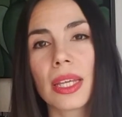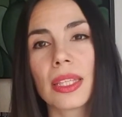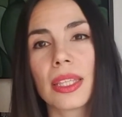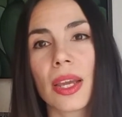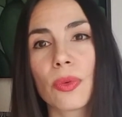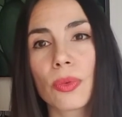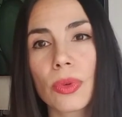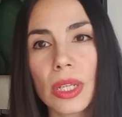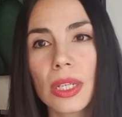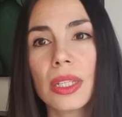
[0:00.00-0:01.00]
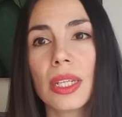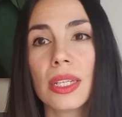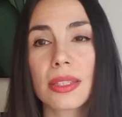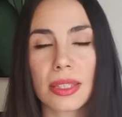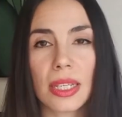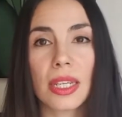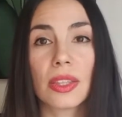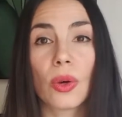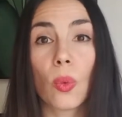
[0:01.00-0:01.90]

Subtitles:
they really see the